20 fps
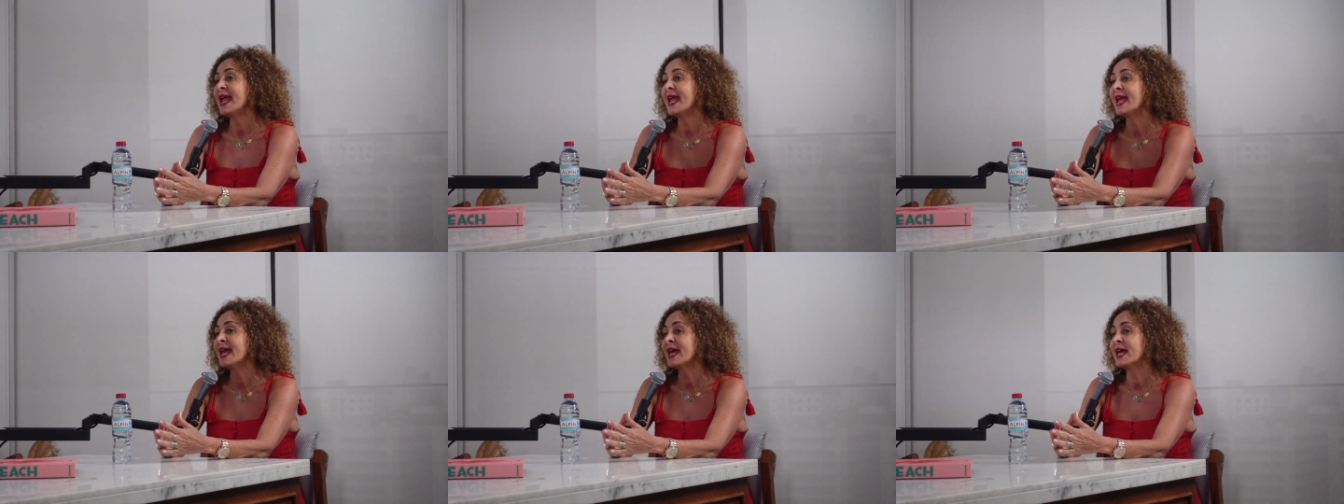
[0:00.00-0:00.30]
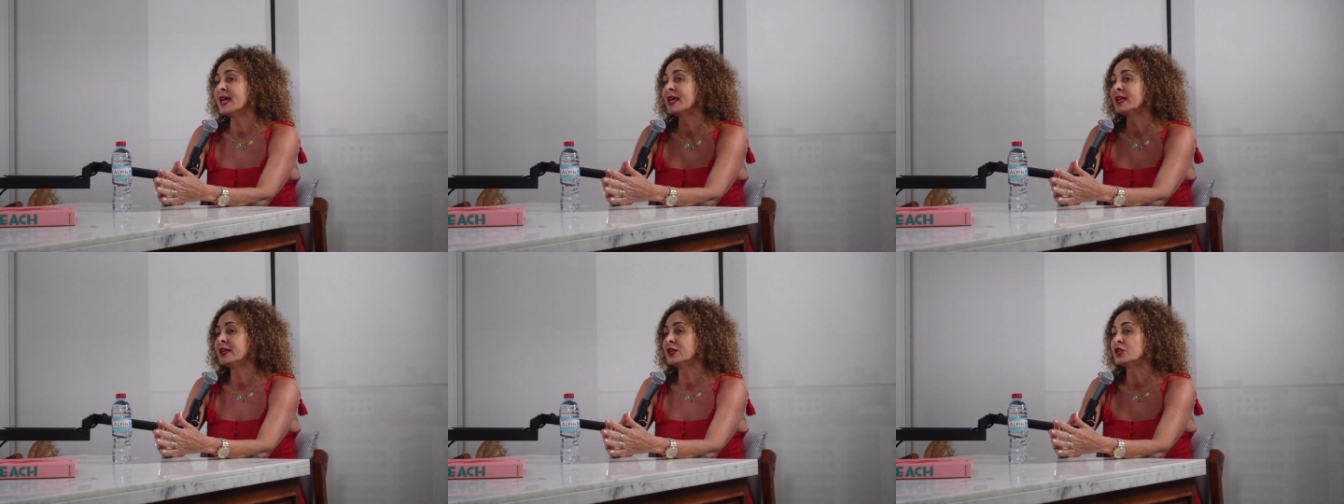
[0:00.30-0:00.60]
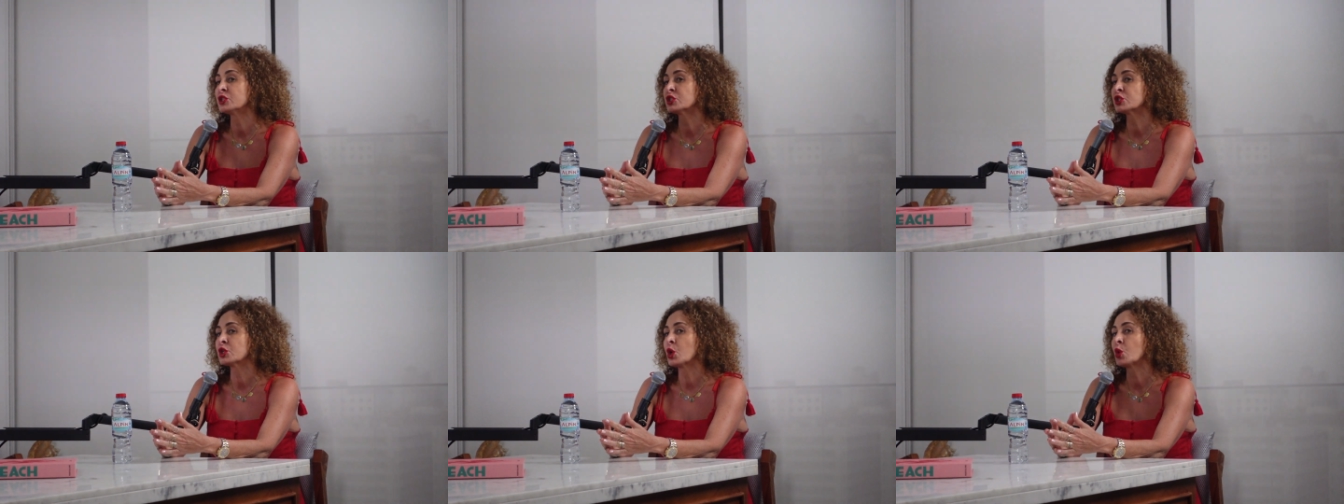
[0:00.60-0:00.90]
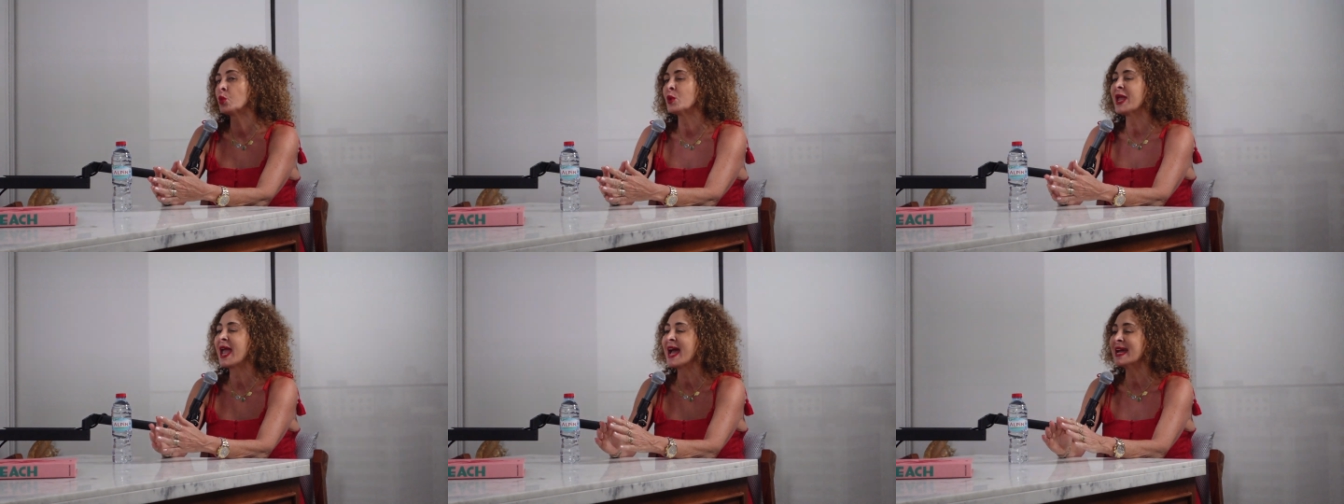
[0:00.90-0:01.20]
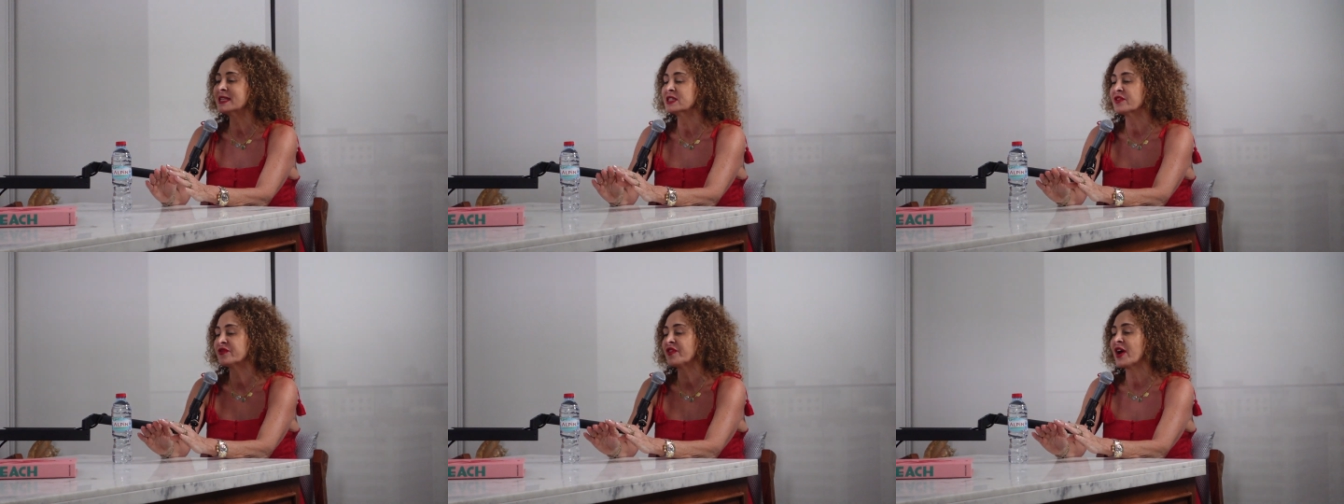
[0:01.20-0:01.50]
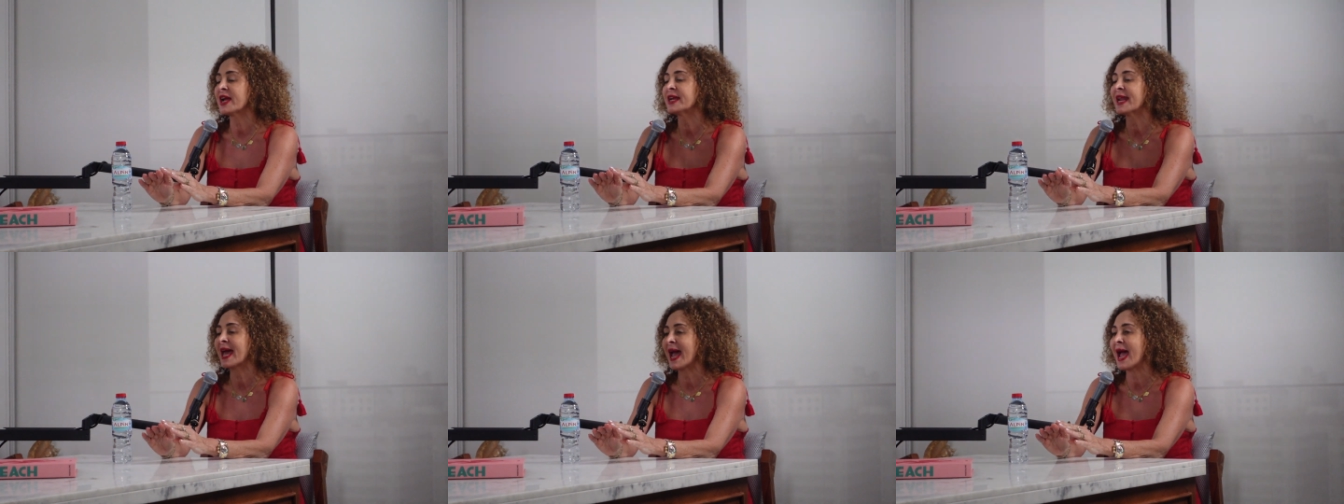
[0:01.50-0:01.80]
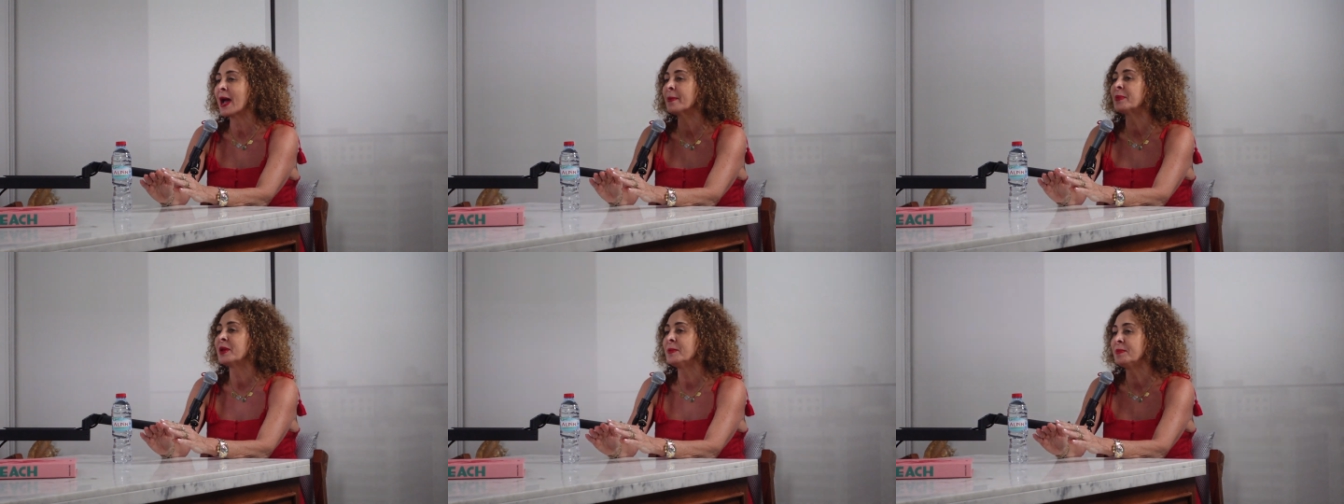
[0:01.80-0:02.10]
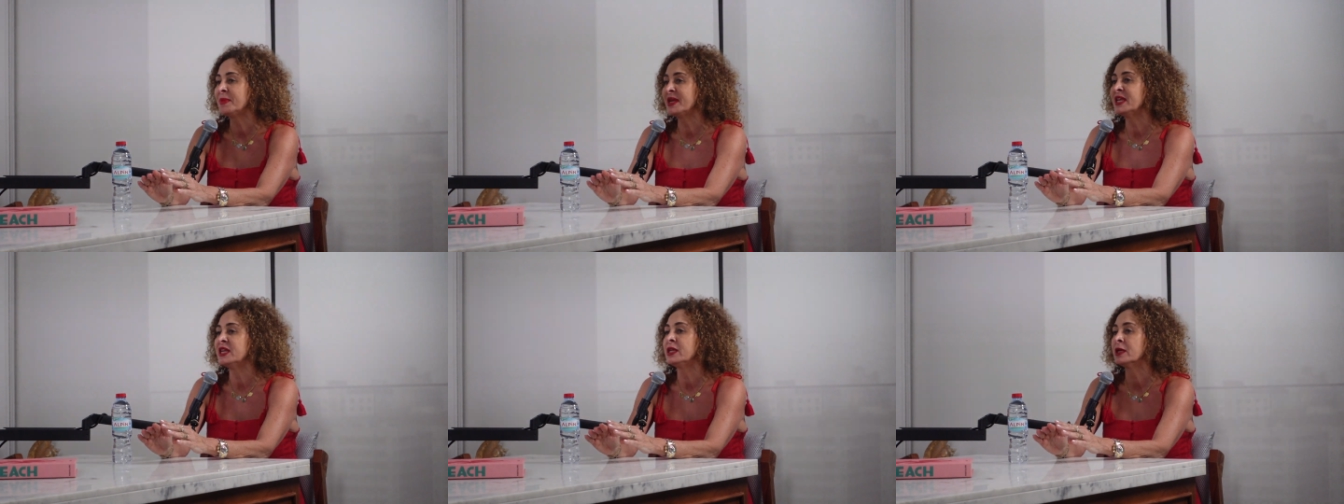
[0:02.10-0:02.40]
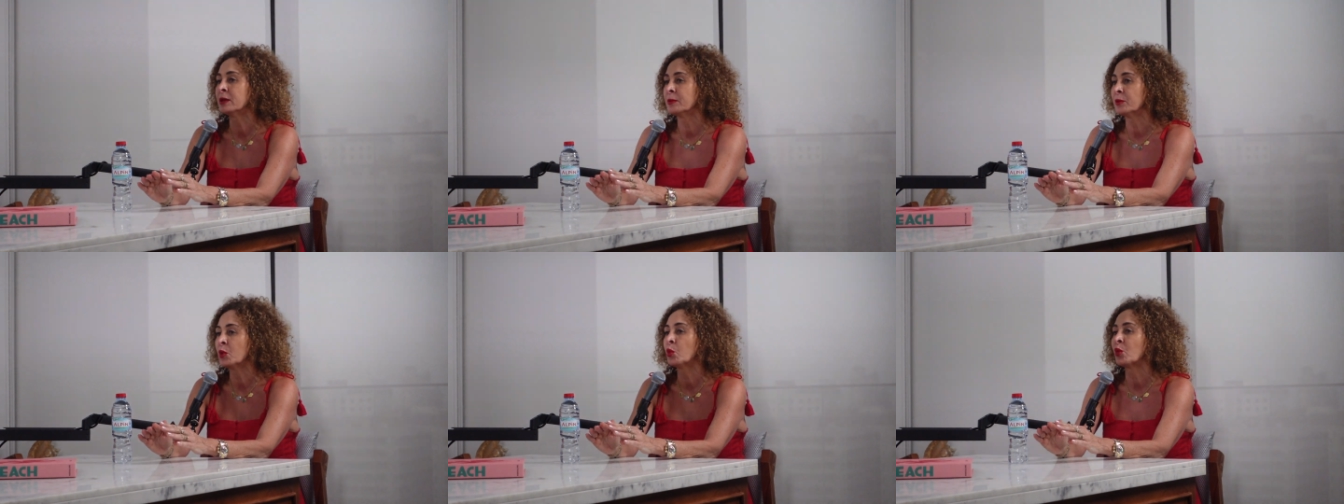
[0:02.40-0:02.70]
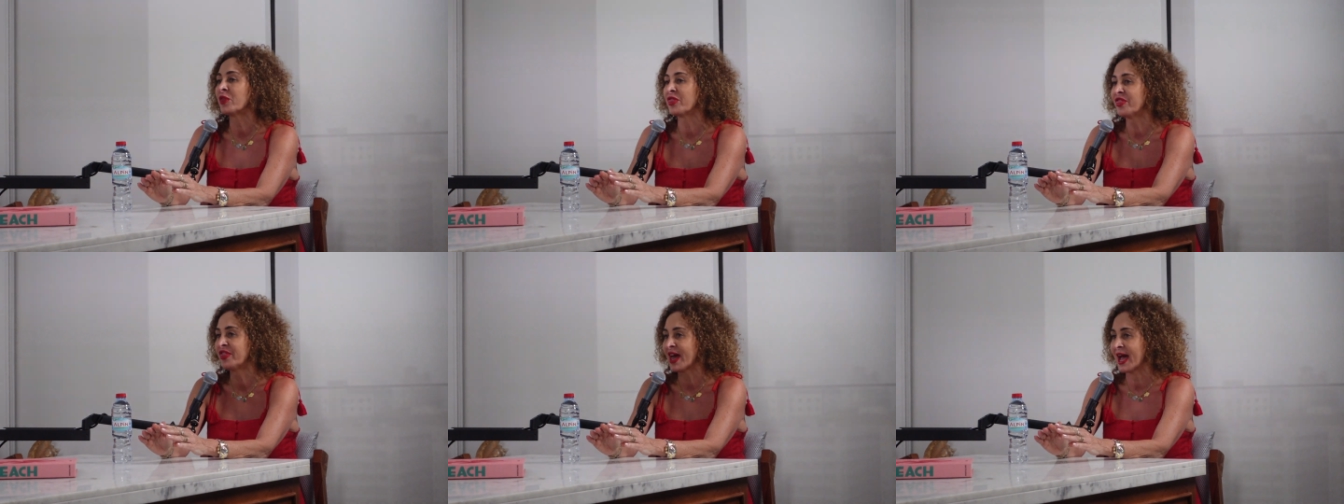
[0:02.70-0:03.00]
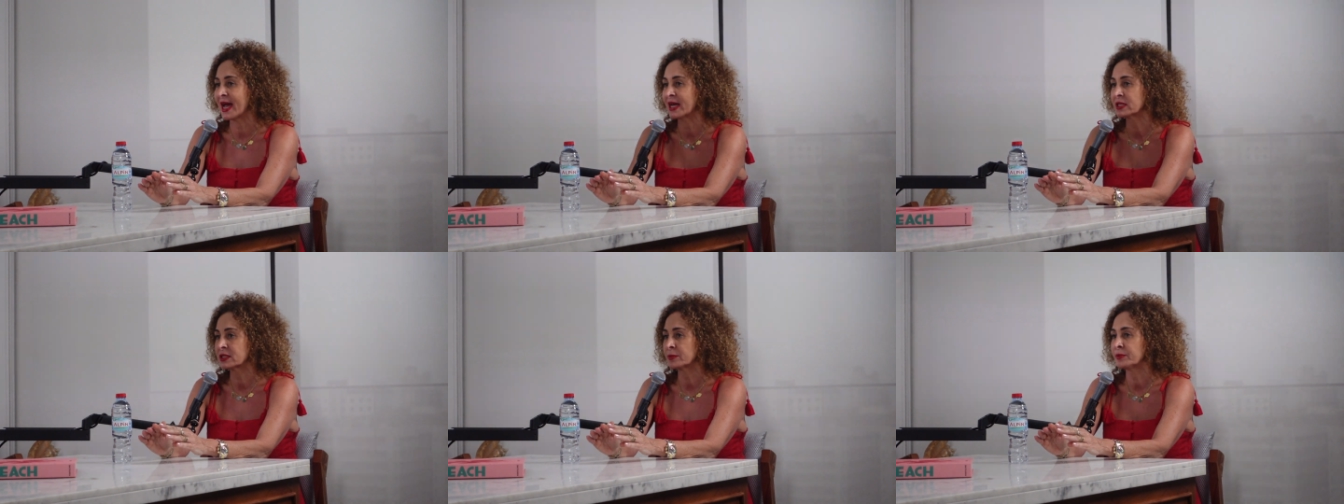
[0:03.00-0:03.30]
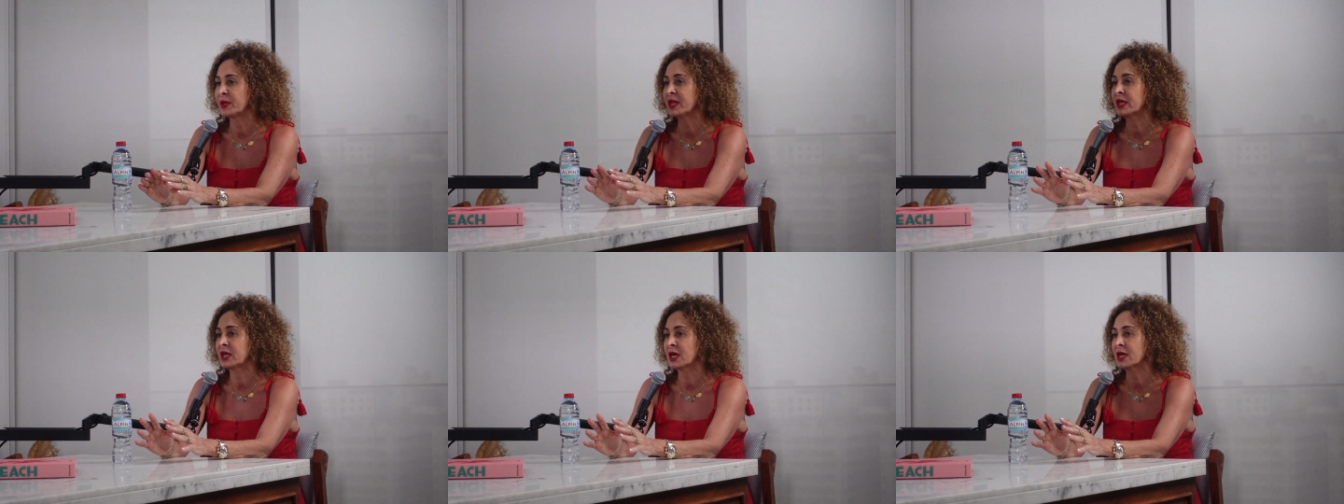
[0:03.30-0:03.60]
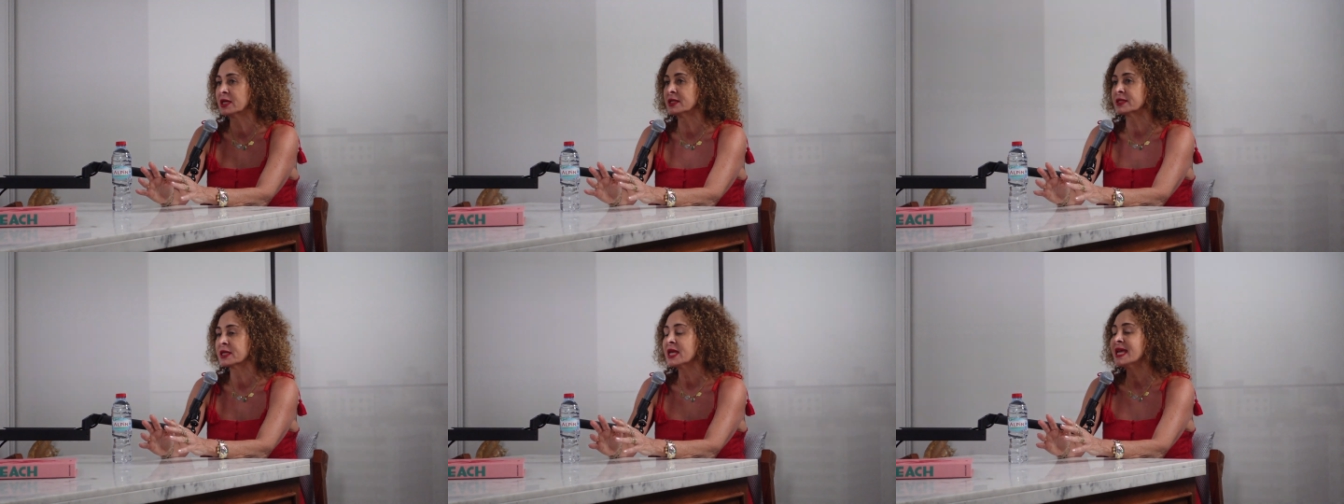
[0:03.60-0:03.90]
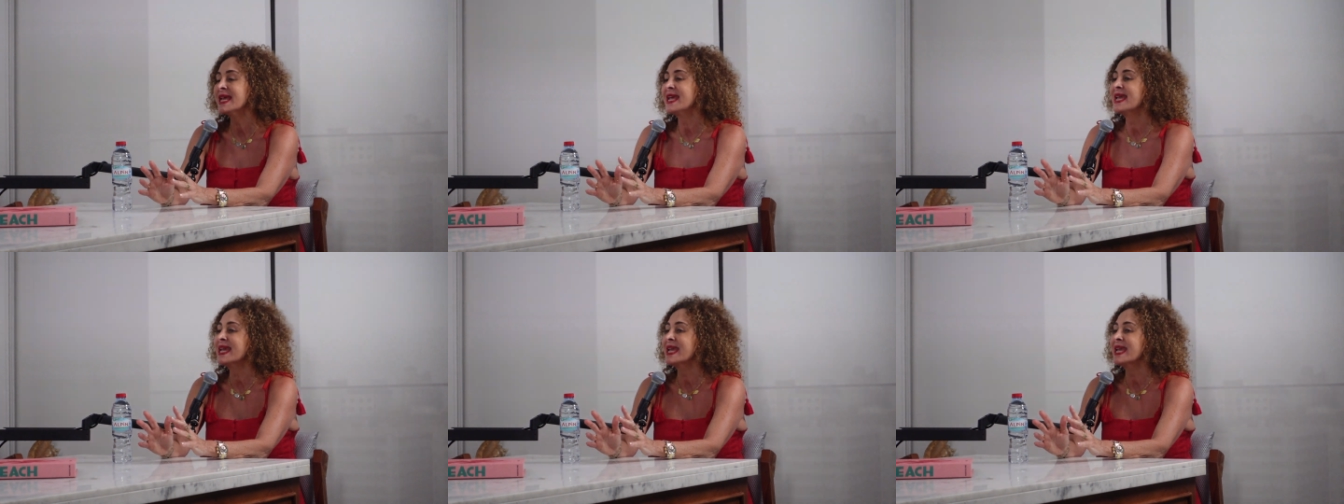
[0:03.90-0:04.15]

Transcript: and so we had to find a happy medium with that because mm.